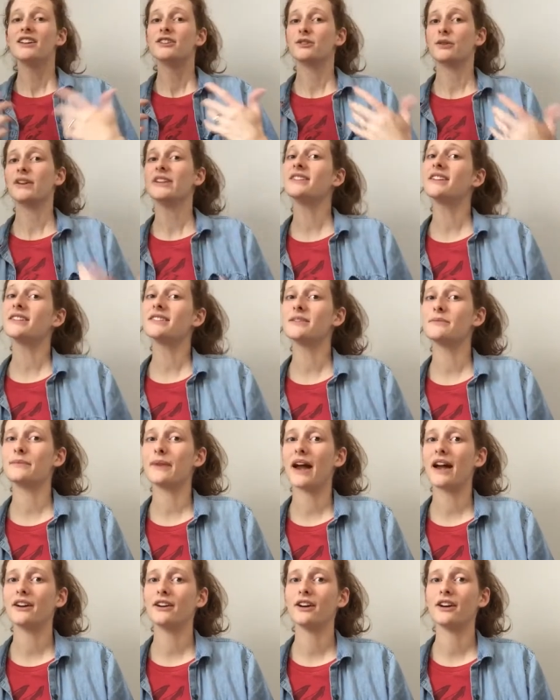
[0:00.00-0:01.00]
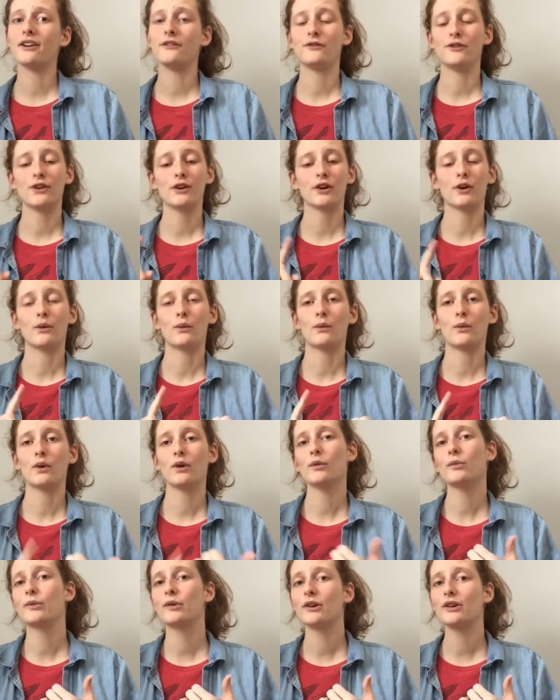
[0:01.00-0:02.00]
so it doesn't matter if you're a
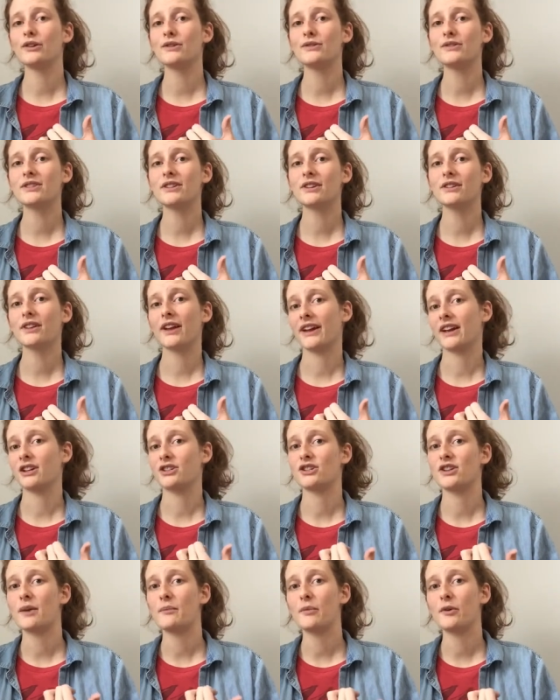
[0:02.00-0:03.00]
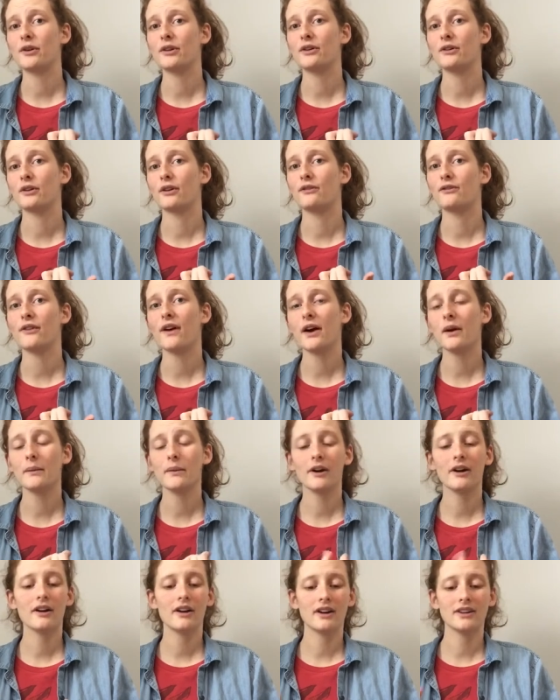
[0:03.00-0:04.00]
wool producer like a shepherd or a
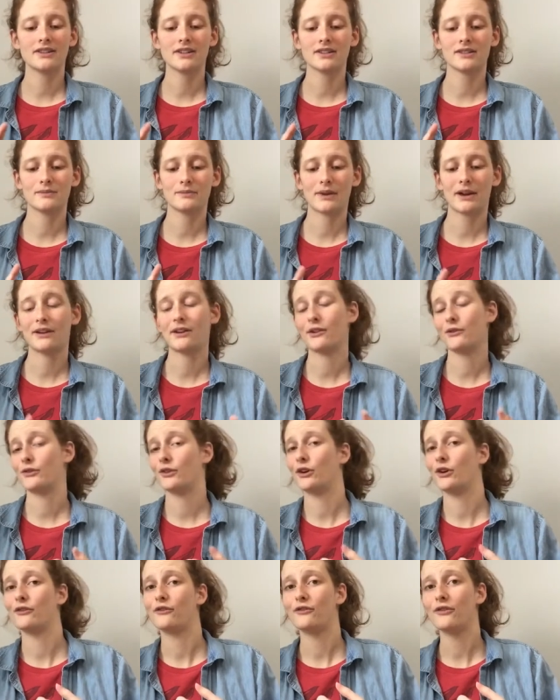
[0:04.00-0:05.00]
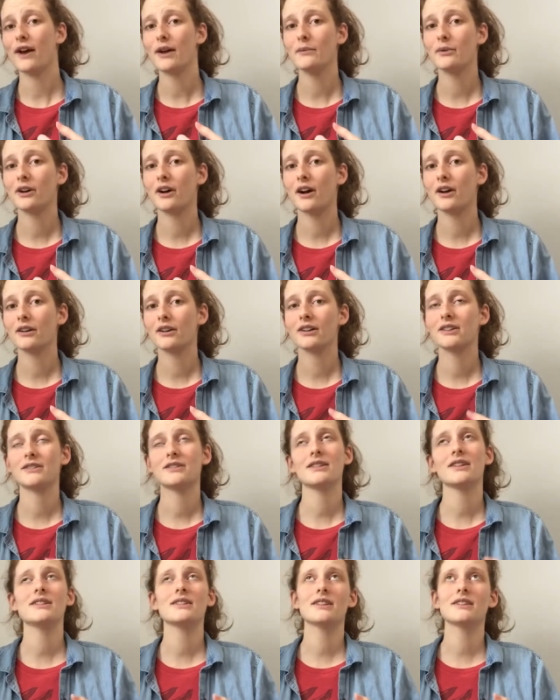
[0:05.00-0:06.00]
farmer, it doesn't matter if you're a fiber
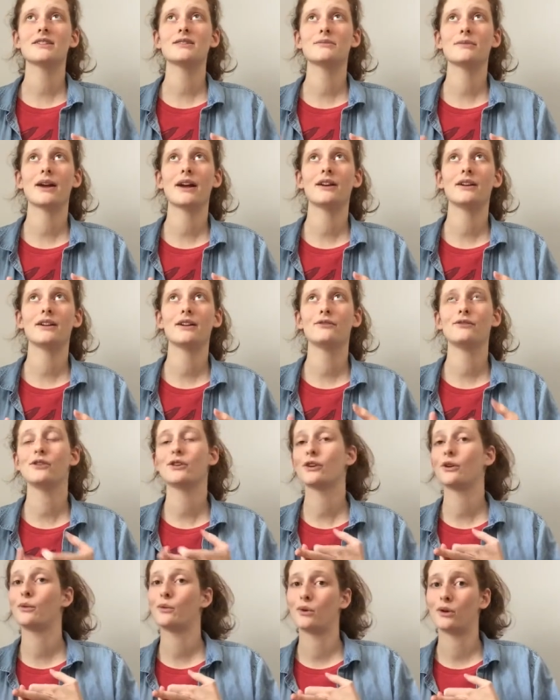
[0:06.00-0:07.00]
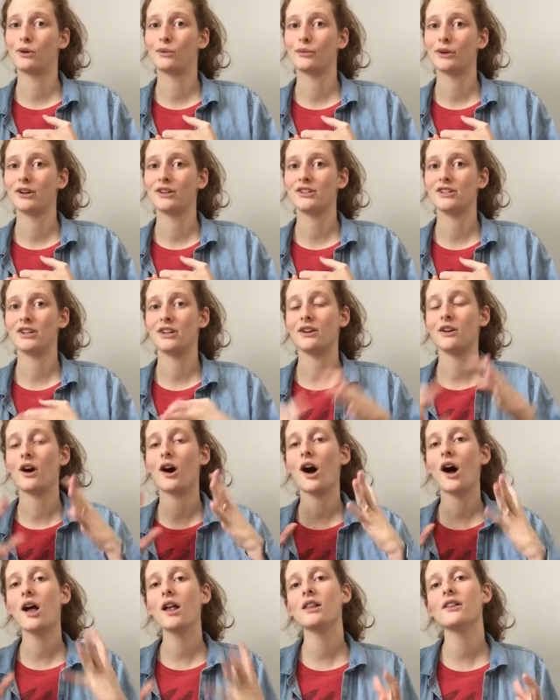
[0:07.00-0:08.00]
artist, it doesn't matter if you're a wool merchant,
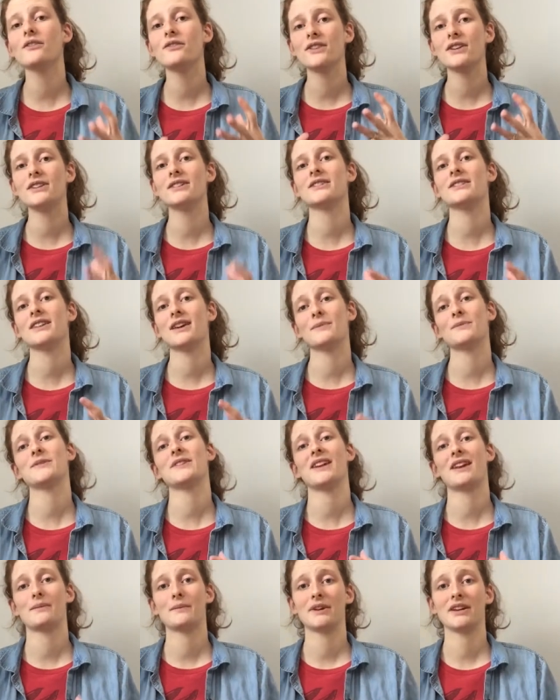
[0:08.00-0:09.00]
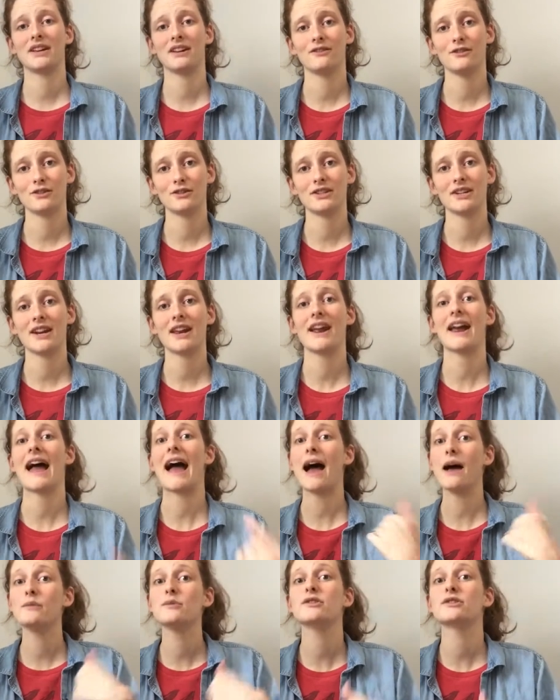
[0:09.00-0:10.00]
all of these tips that I'm going to give you today
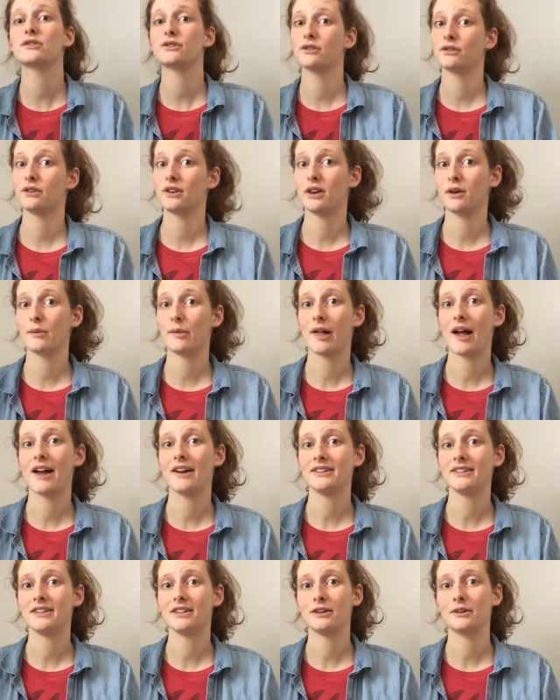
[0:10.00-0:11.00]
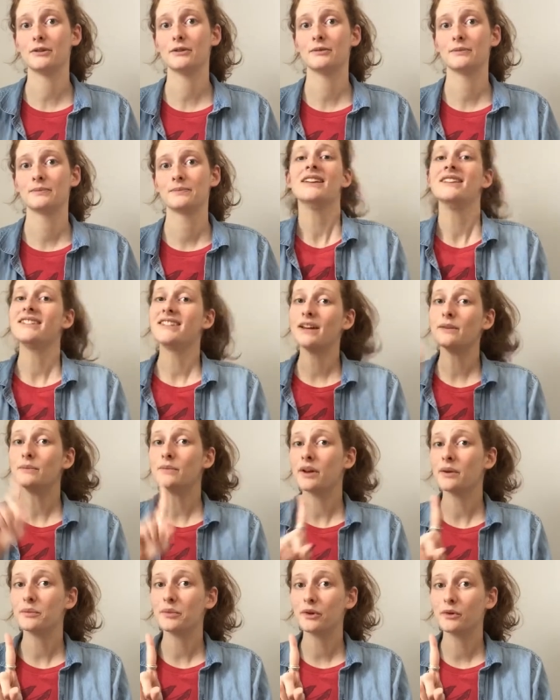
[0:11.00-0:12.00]
absolutely apply to you. Tip
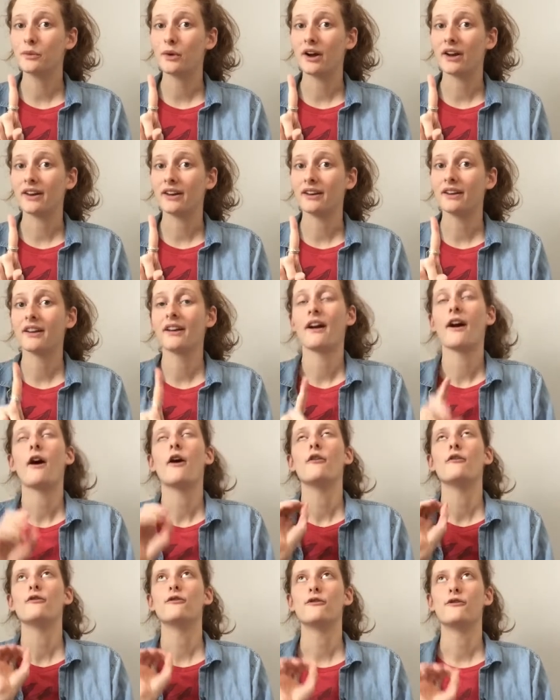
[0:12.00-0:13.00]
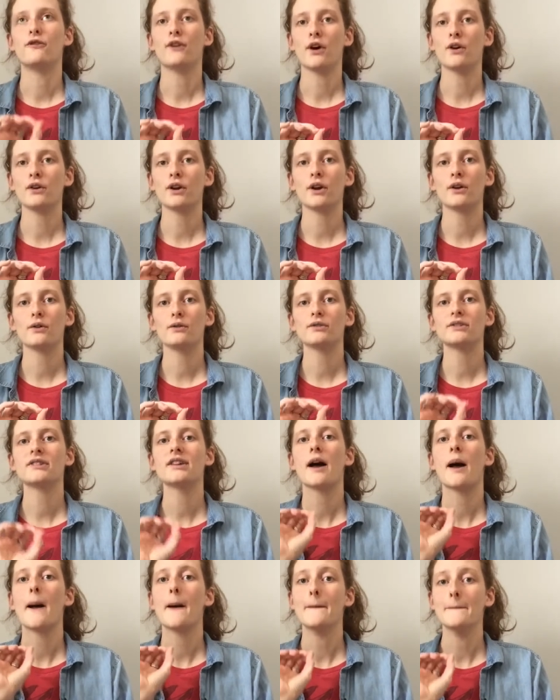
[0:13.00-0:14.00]
number one, photos